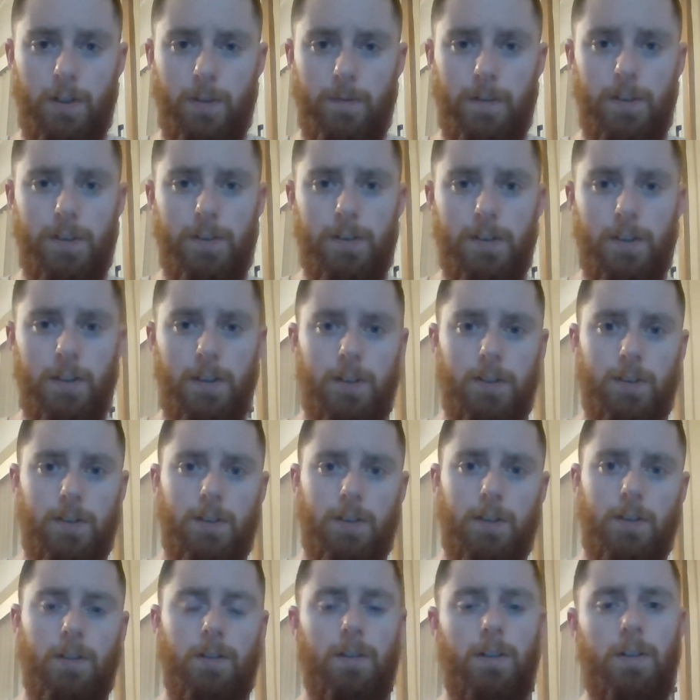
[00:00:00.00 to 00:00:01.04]
of a disease.
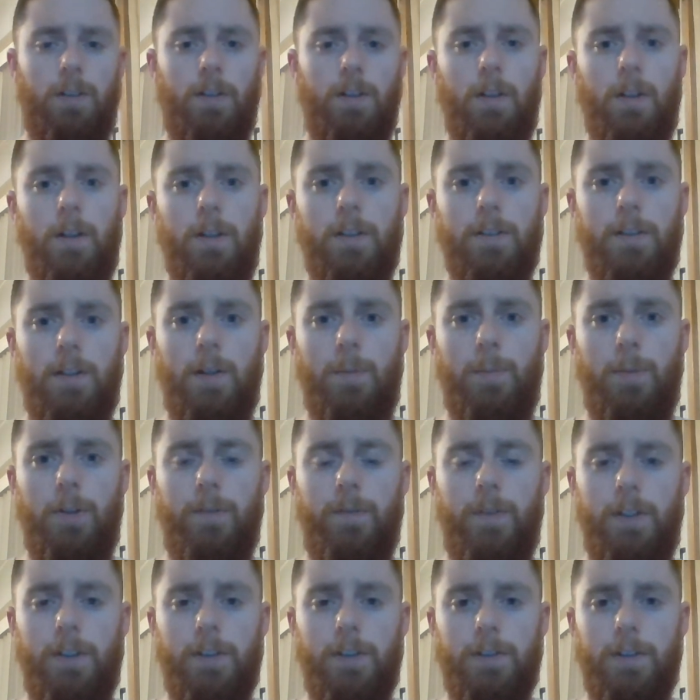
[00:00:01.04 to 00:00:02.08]
An example of
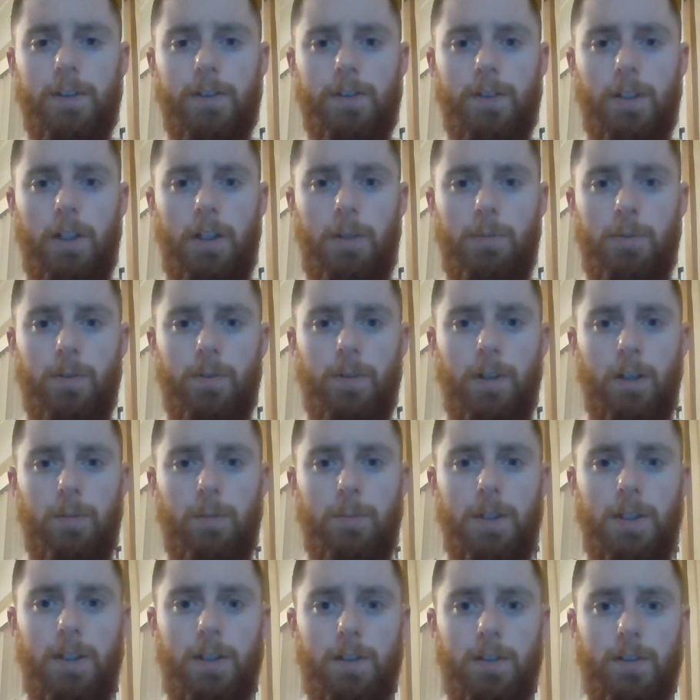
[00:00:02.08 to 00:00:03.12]
this is type 2
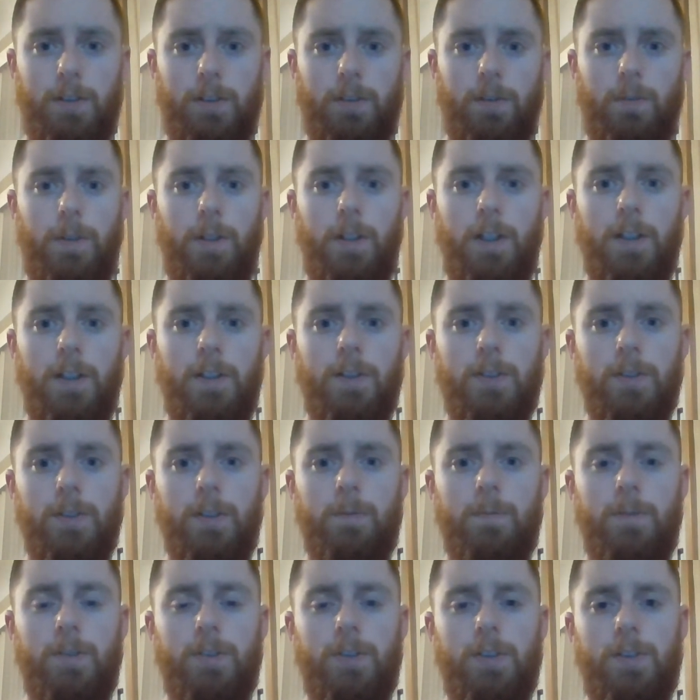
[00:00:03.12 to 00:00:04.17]
diabetes. When insulin
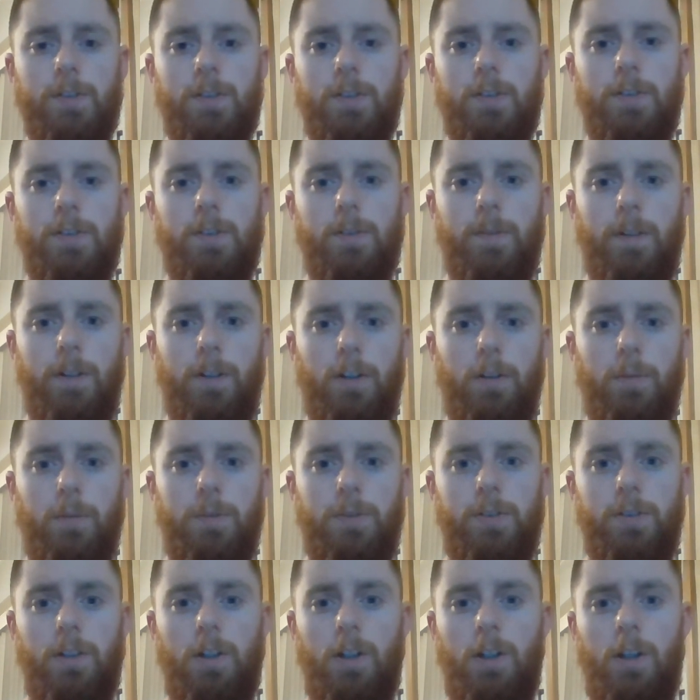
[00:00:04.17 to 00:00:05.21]
resistance
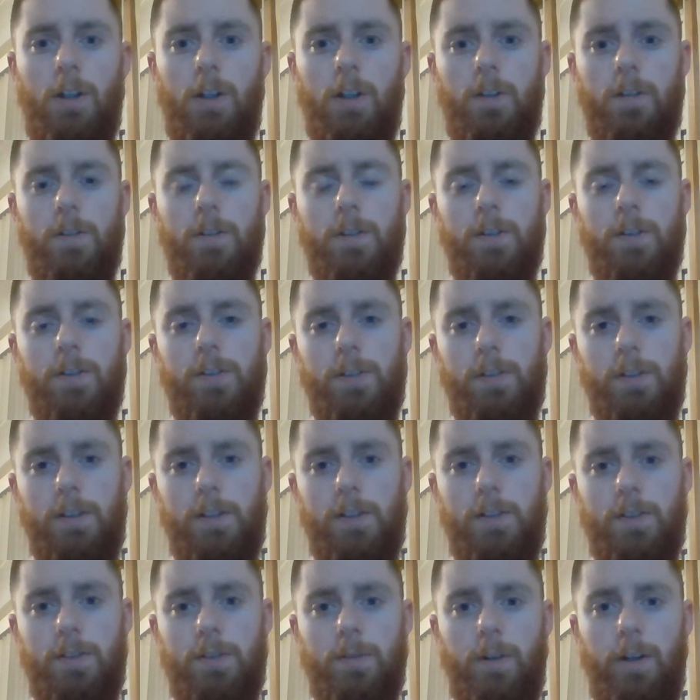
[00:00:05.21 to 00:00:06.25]
develops, this
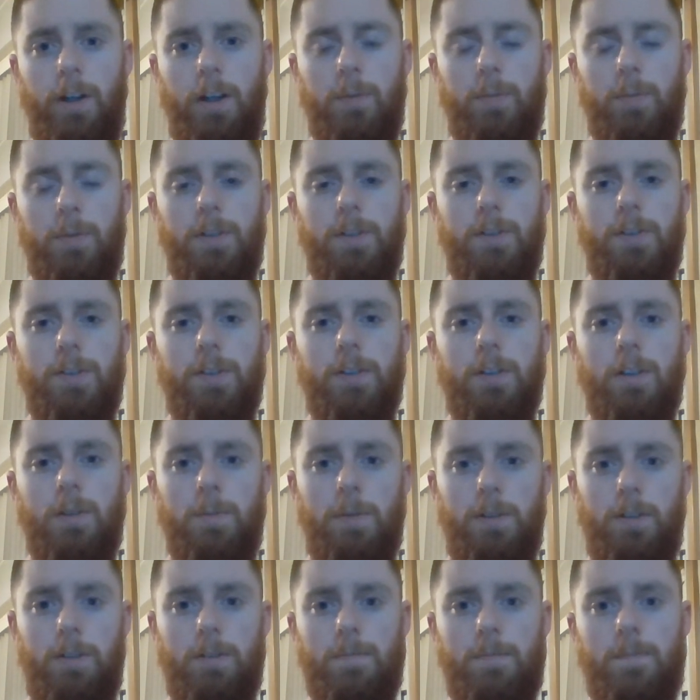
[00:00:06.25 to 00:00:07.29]
leads to
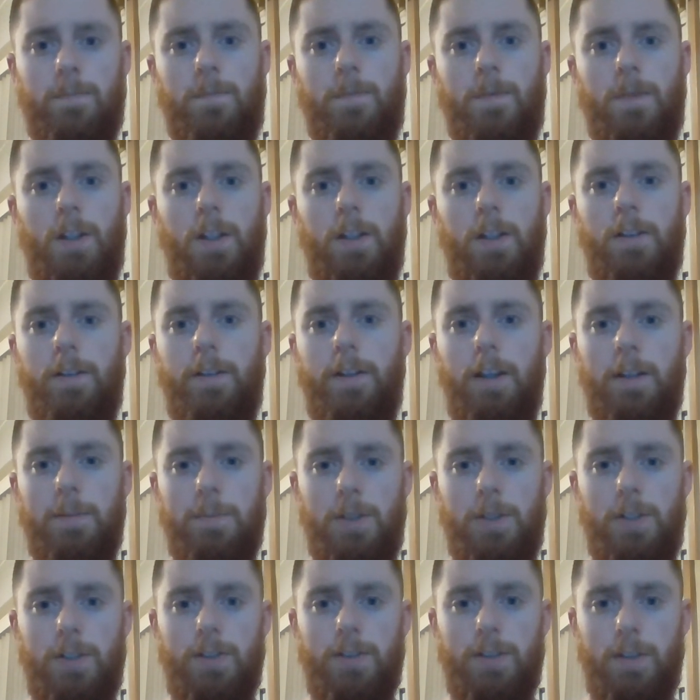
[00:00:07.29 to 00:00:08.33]
hyperinsulinemia and
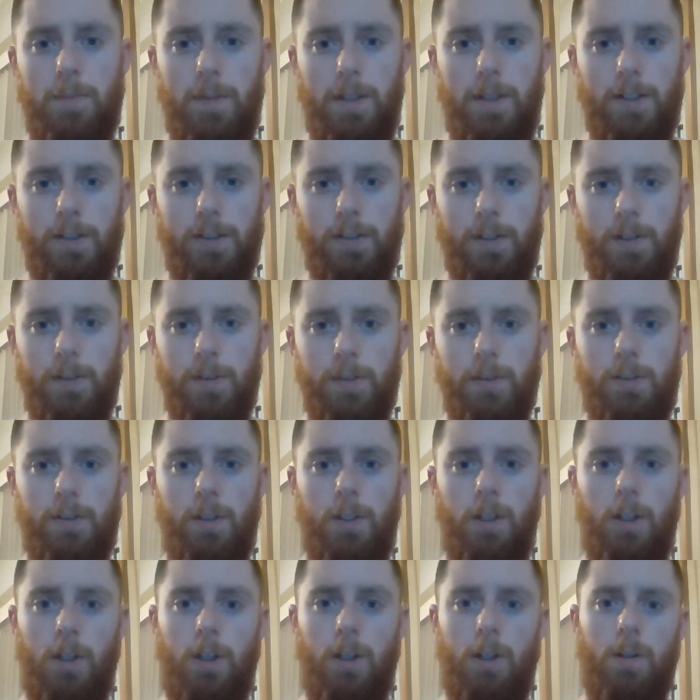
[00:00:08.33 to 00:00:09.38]
damages the beta cells,
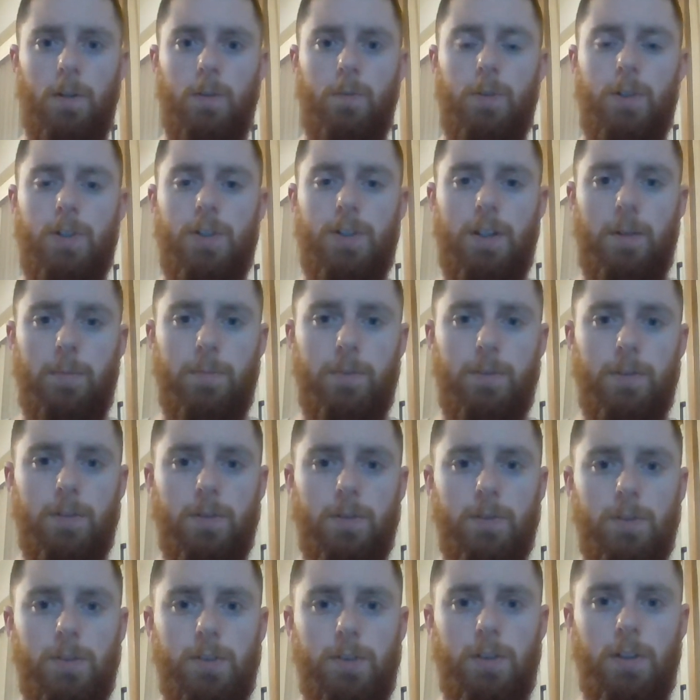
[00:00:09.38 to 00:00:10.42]
which then
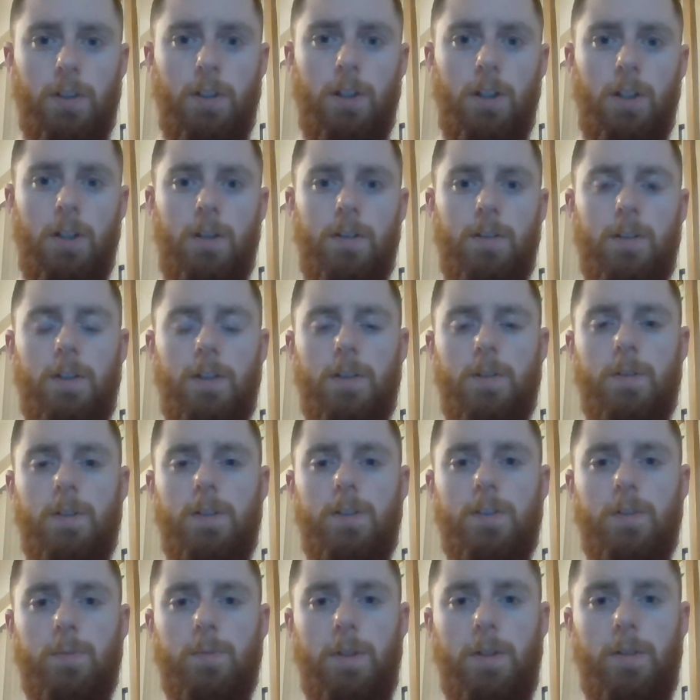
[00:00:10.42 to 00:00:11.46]
produce
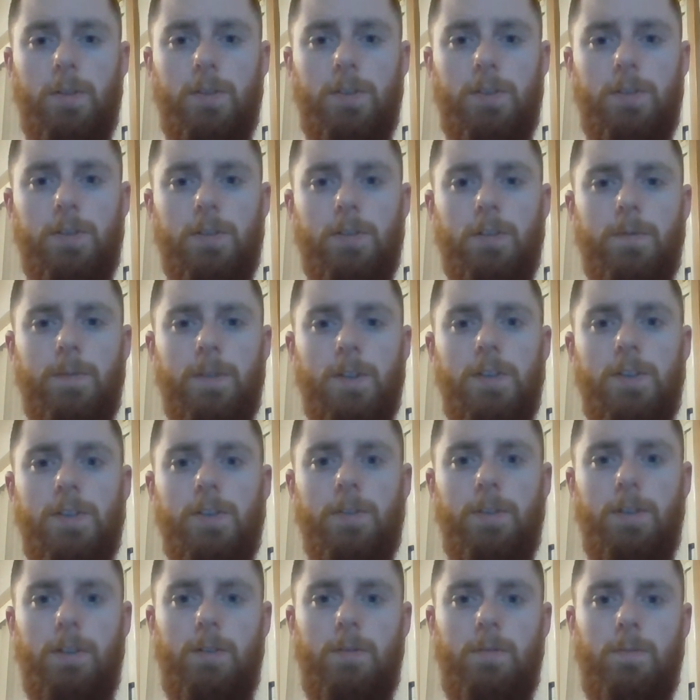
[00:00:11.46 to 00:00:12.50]
decreased amounts of
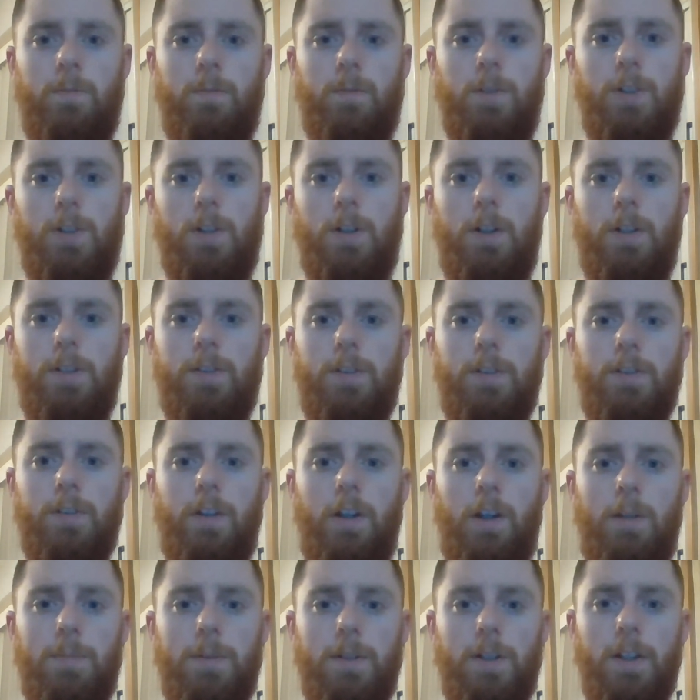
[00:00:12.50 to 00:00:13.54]
insulin, which causes
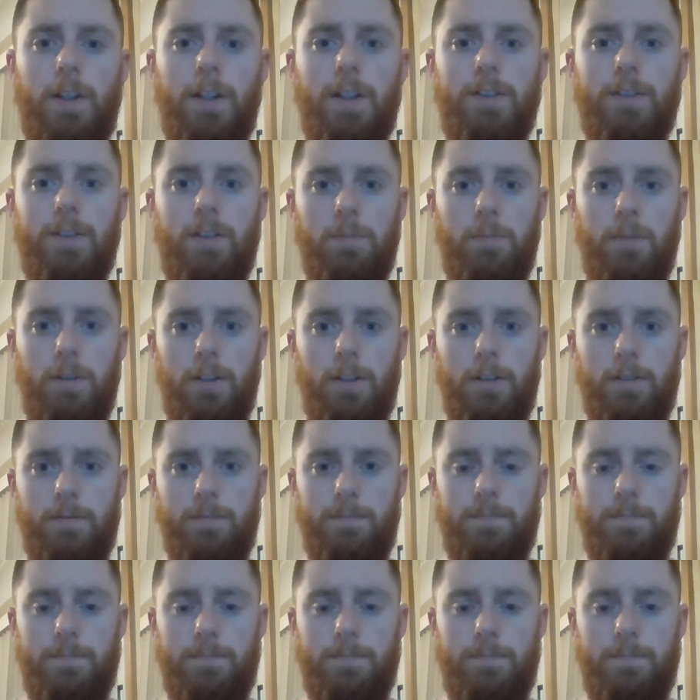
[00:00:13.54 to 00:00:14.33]
hyperglycemia.